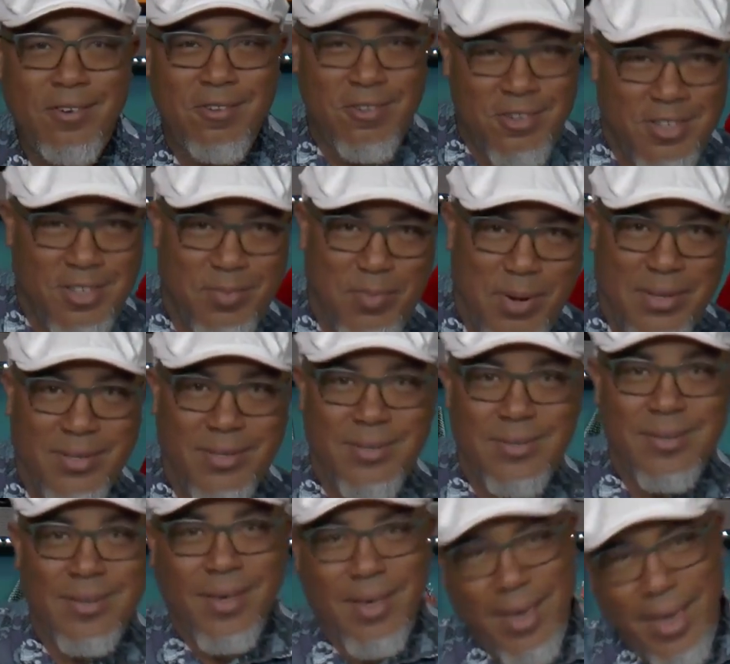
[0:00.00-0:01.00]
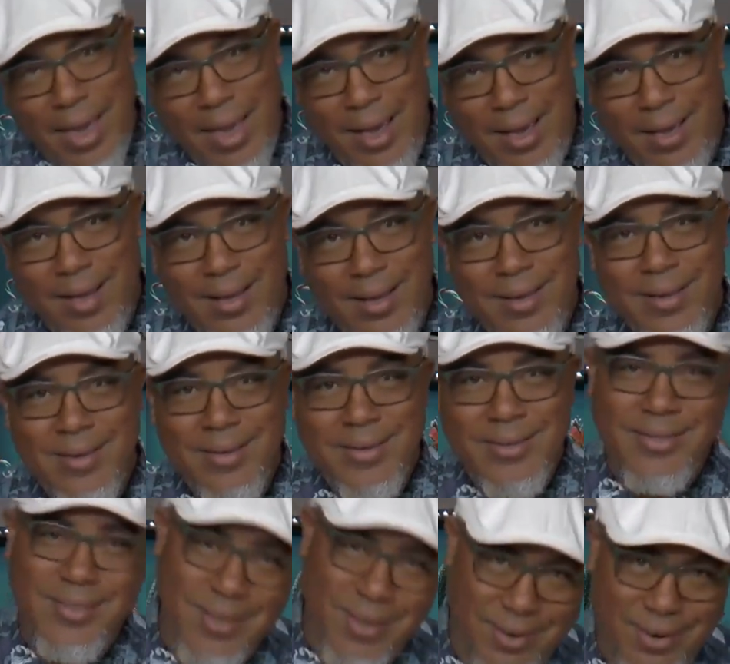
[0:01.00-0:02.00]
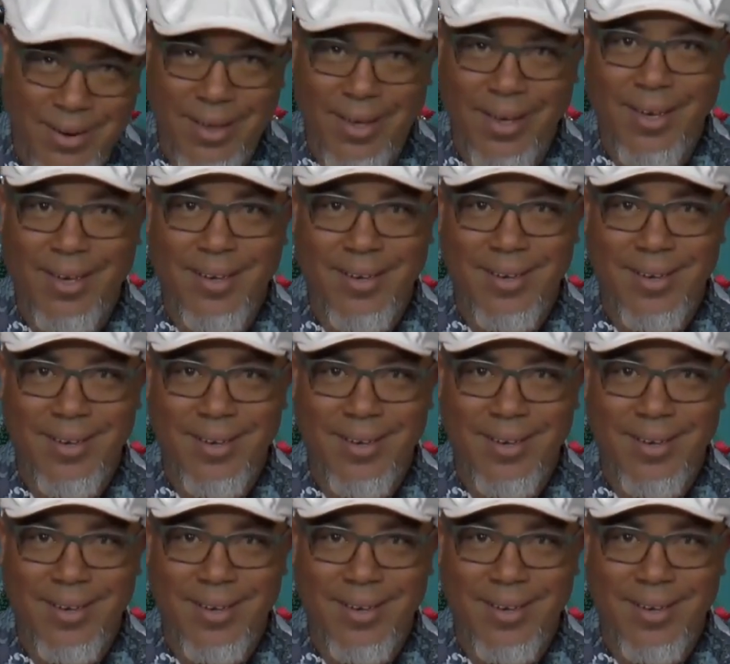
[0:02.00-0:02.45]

Christmas cake sundae.